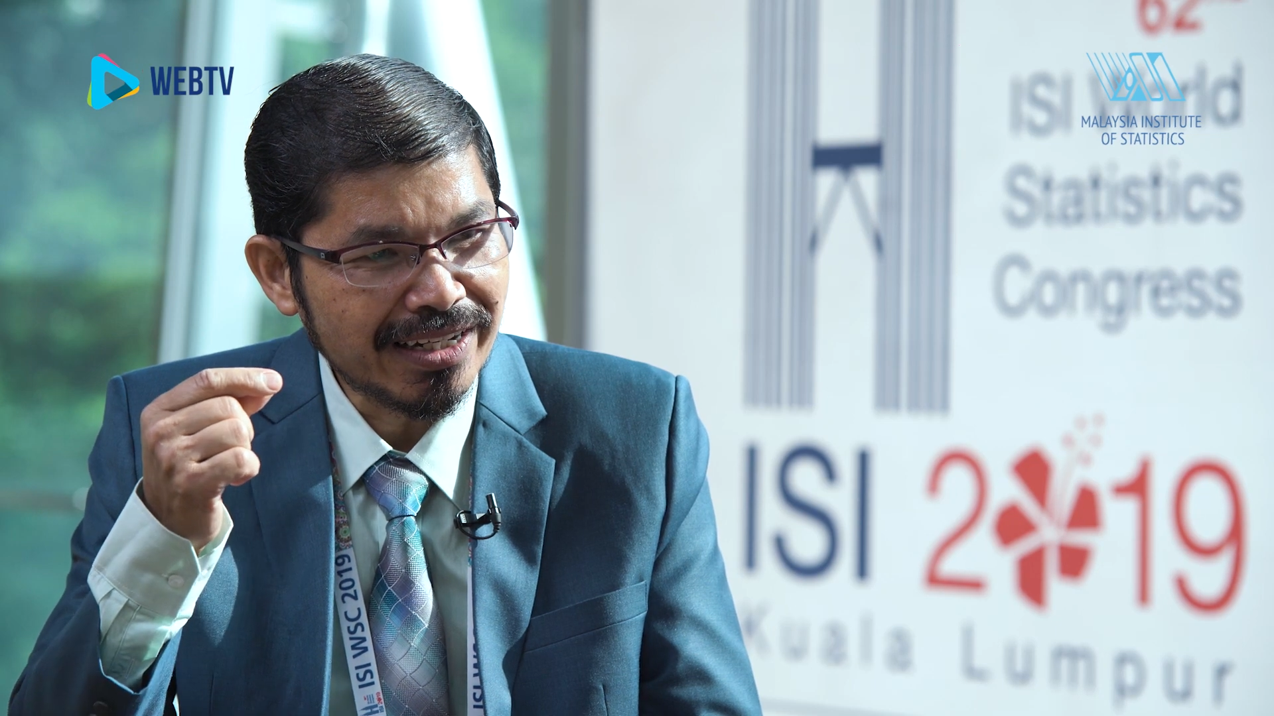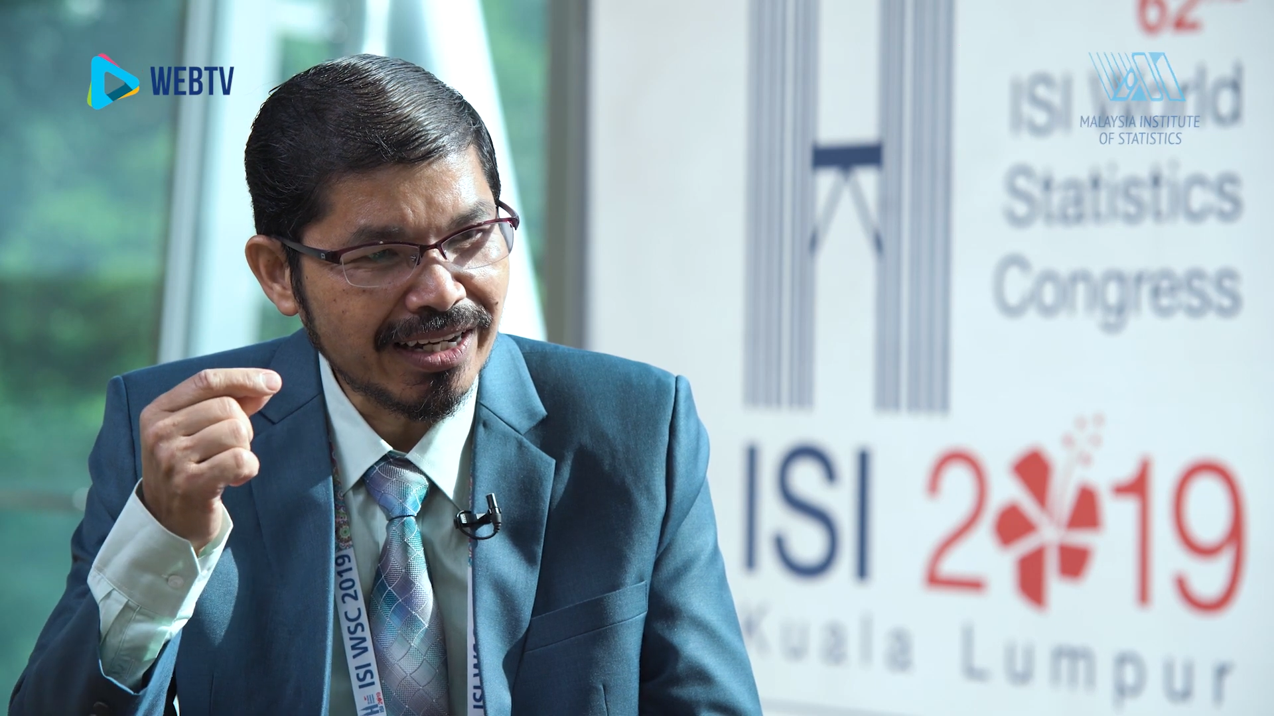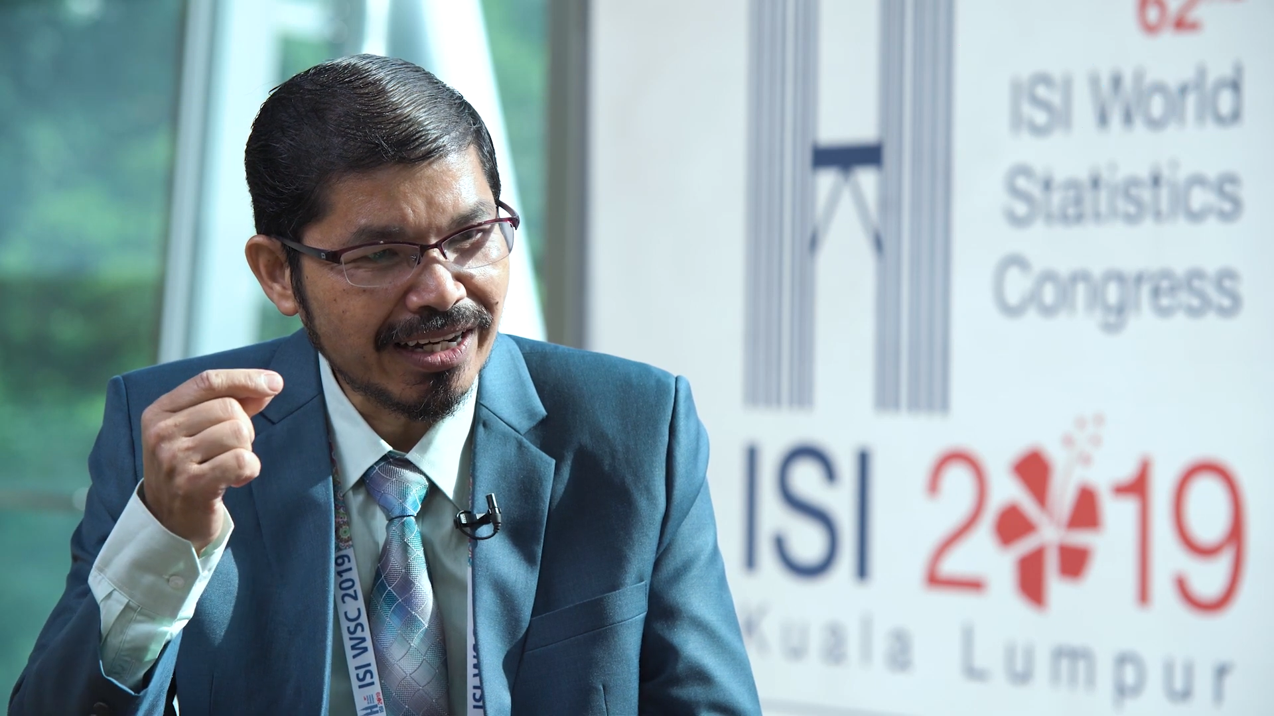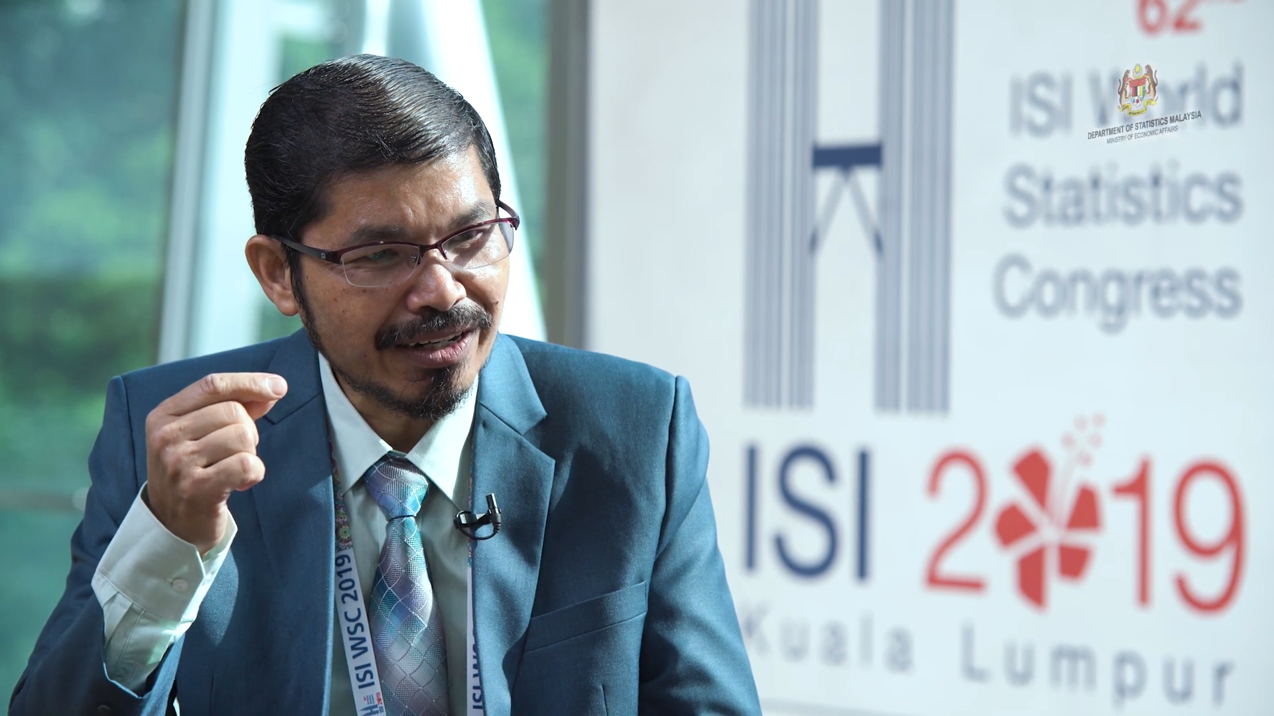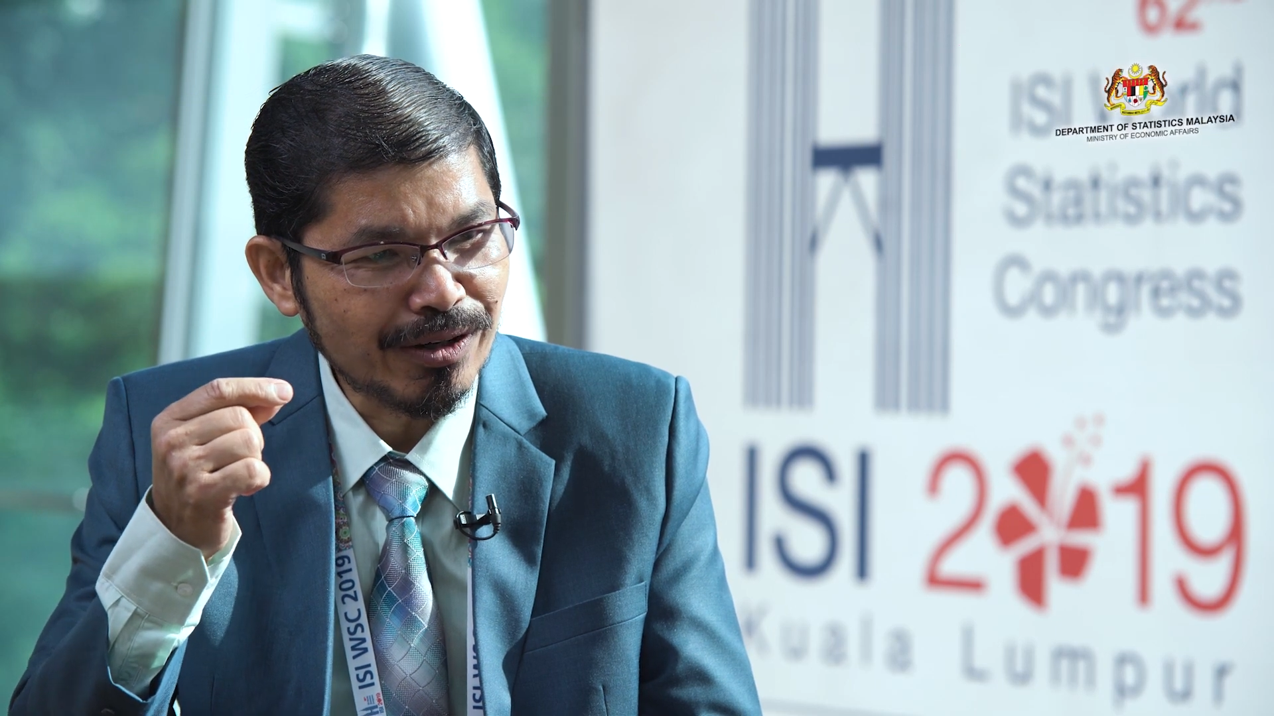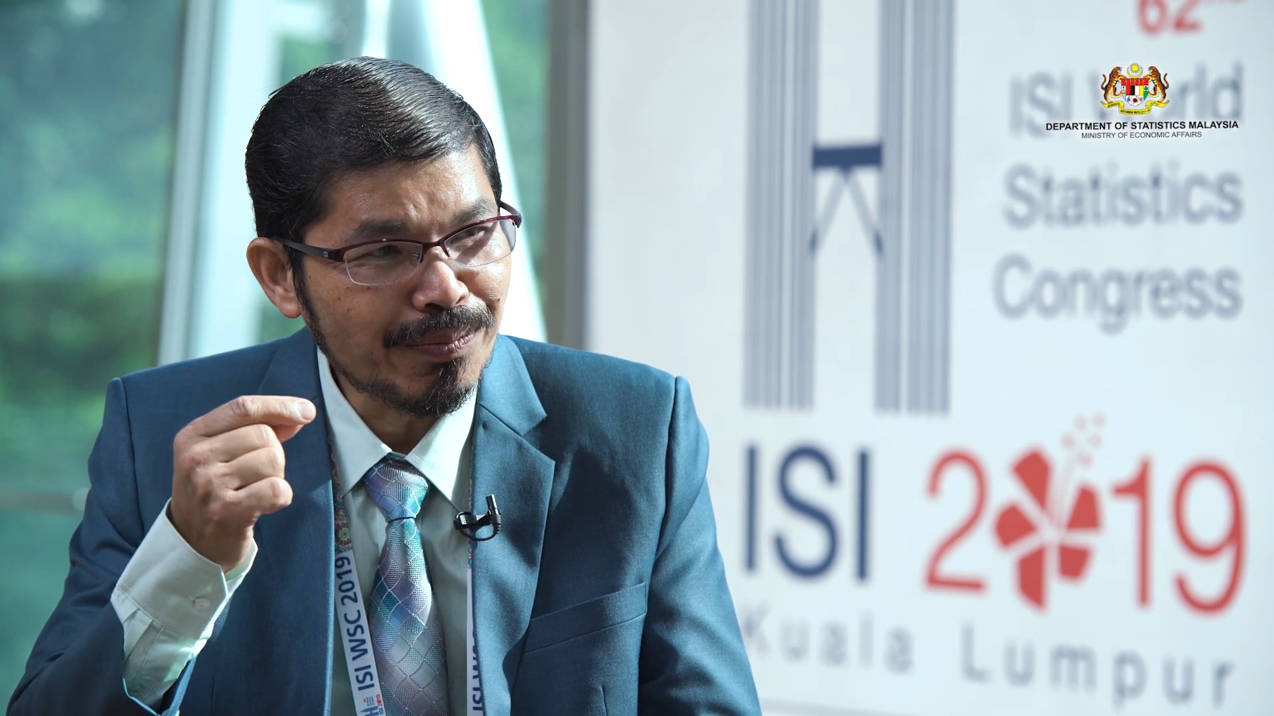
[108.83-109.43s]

there are